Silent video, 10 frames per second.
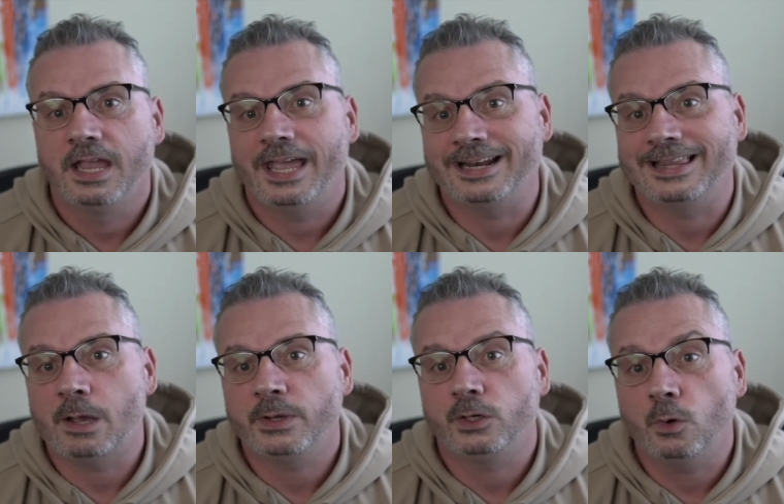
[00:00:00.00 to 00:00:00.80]
and
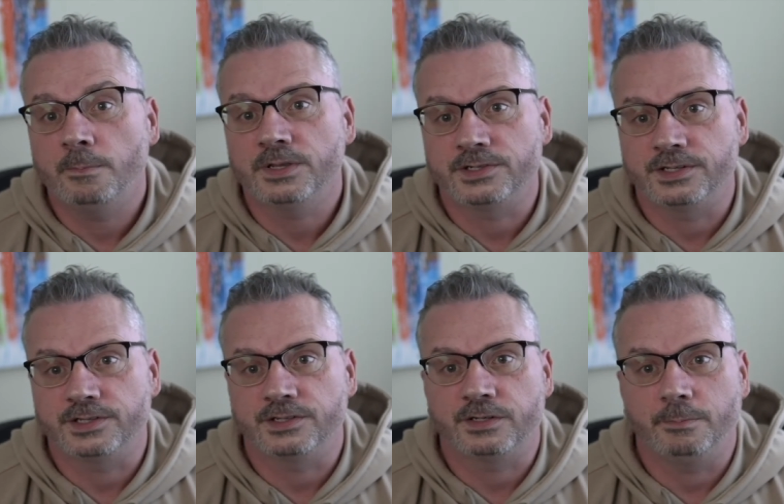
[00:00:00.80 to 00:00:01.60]
allowing your
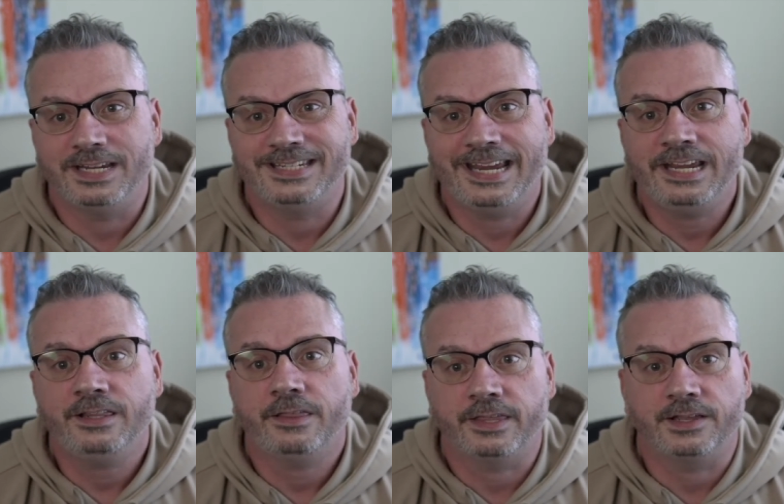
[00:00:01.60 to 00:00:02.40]
businesses to maintain the
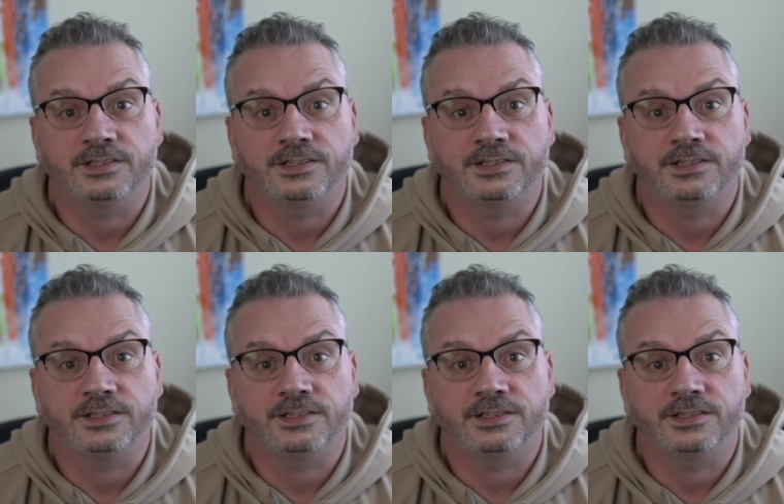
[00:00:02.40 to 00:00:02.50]
things